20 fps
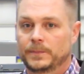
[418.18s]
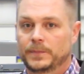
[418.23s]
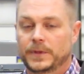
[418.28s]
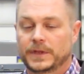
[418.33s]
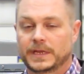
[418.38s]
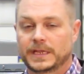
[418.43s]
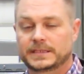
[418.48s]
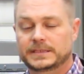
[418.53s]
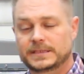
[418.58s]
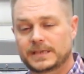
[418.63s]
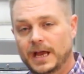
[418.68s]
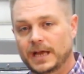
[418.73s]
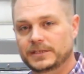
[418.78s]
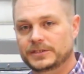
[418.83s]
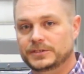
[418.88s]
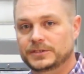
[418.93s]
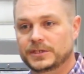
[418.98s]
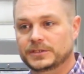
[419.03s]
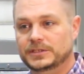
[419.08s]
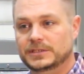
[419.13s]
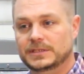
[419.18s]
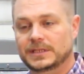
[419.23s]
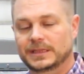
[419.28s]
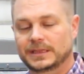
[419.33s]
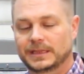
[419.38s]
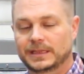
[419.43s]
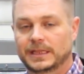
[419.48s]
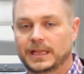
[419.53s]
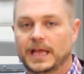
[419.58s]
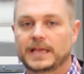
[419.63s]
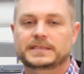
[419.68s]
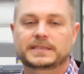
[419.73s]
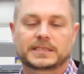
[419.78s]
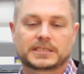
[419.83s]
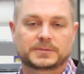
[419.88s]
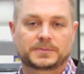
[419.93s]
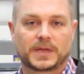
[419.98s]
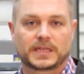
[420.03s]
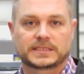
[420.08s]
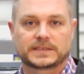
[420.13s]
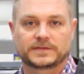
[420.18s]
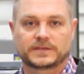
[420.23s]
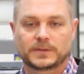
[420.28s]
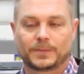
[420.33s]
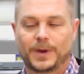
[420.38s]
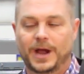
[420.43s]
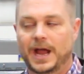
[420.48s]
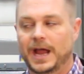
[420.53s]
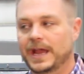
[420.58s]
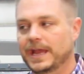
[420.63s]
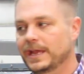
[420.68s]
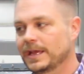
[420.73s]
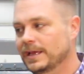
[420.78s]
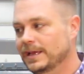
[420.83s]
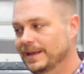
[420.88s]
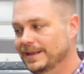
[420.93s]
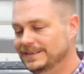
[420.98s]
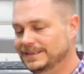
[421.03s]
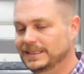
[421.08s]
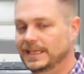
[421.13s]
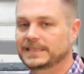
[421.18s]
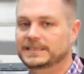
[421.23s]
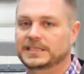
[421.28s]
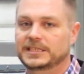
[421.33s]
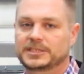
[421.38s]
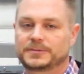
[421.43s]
But it's not just less expensive to buy, it's less